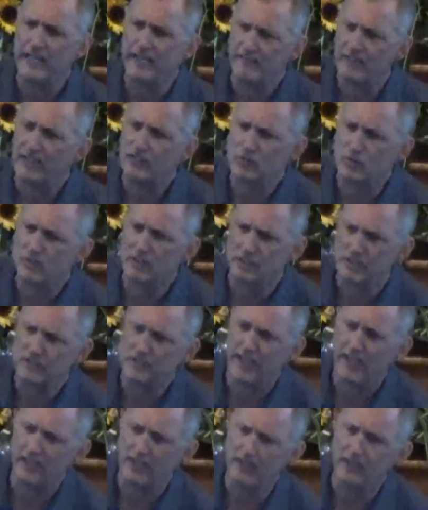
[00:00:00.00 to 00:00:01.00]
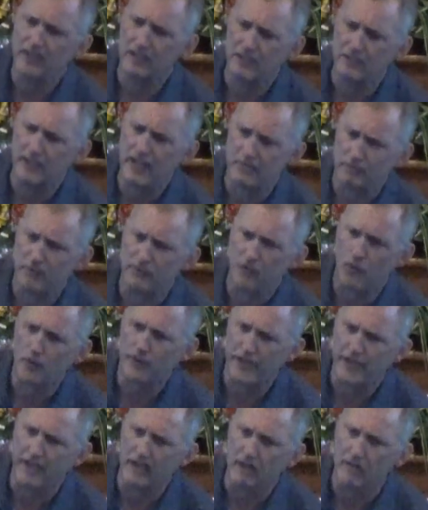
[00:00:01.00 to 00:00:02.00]
to leave. That's what they said in chapter
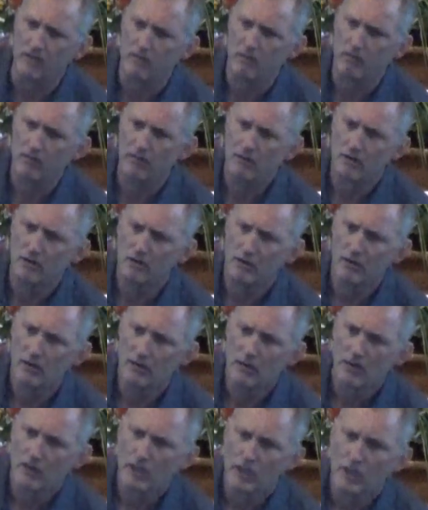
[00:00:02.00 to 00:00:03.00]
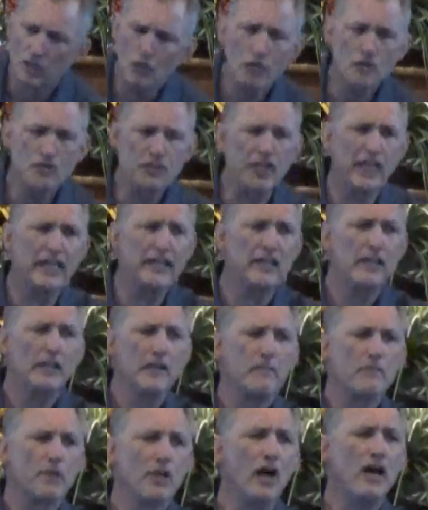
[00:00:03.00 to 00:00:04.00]
14. You
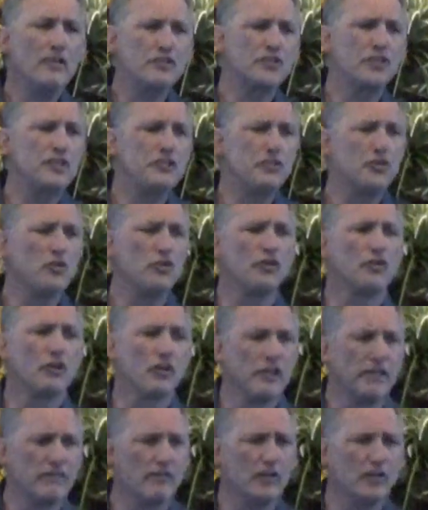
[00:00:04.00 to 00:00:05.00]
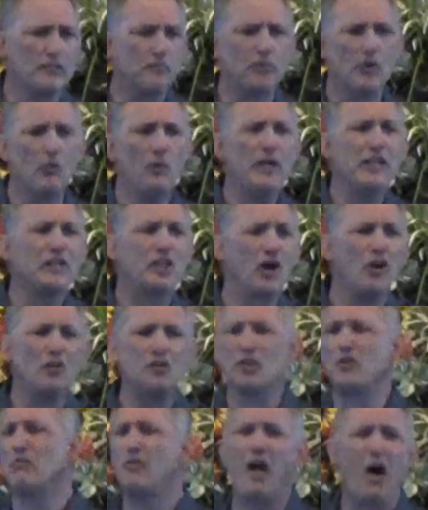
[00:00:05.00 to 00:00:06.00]
said God sent you to deliver us, but we
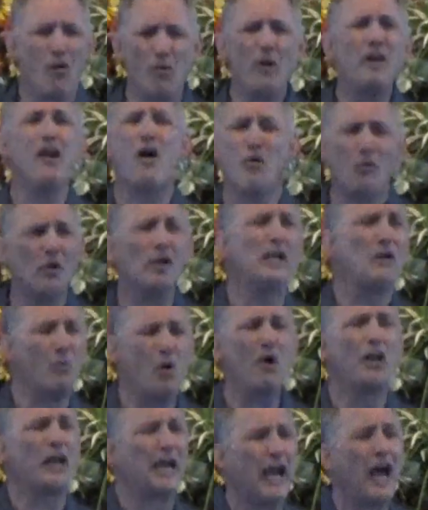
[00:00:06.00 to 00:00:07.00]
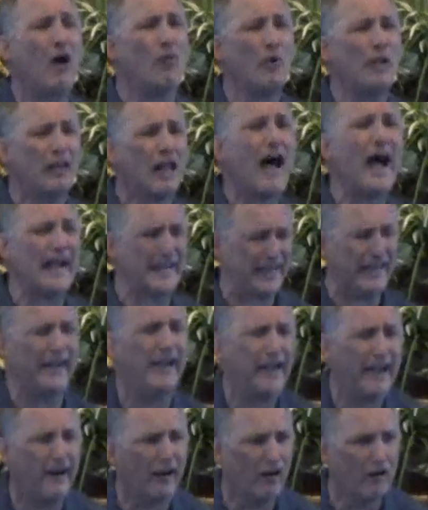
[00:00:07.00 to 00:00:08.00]
told you, no, we don't really want to go. We like
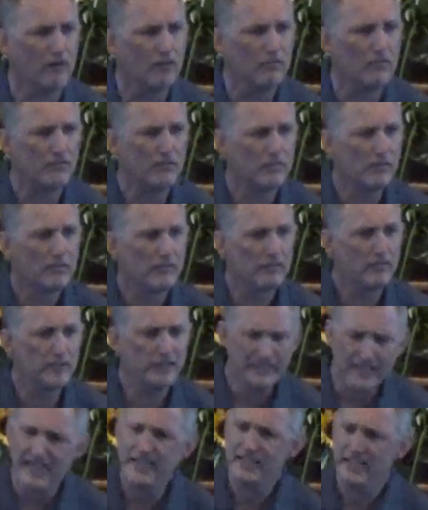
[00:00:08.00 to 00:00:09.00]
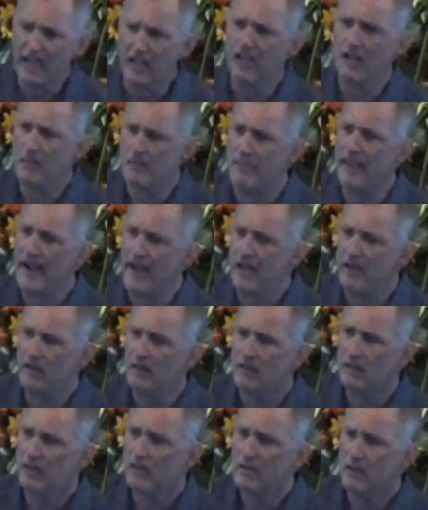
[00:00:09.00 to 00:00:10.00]
it here. Did they tell him
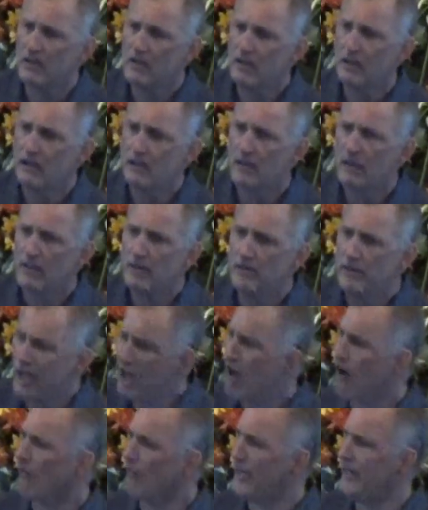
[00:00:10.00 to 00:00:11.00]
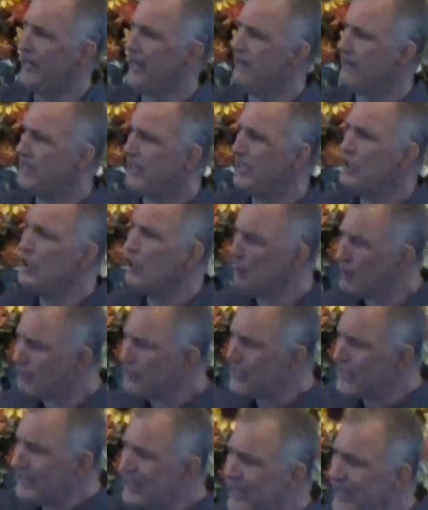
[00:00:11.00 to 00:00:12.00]
that? No, they didn't tell. You know
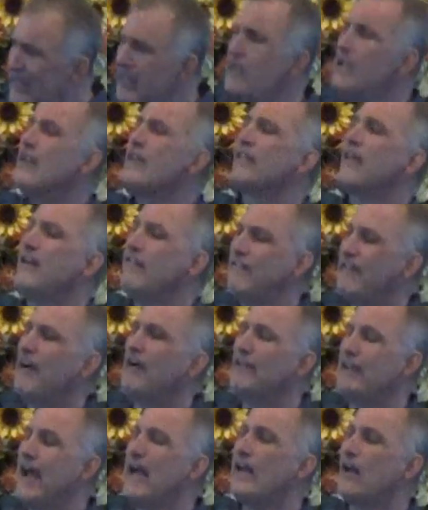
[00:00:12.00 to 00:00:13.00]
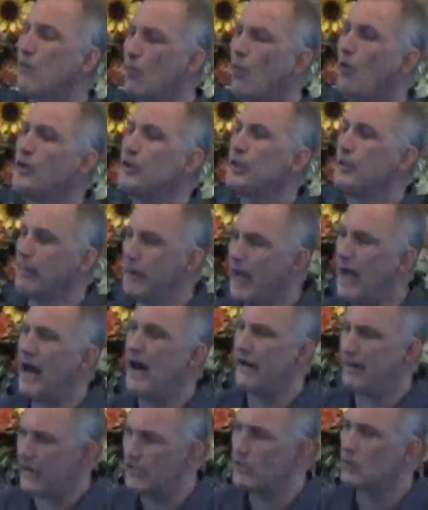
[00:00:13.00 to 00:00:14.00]
what they did? They fell down and worshiped
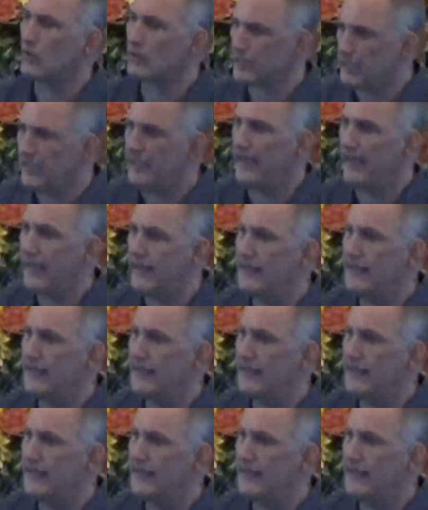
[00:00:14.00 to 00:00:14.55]
God. That's what they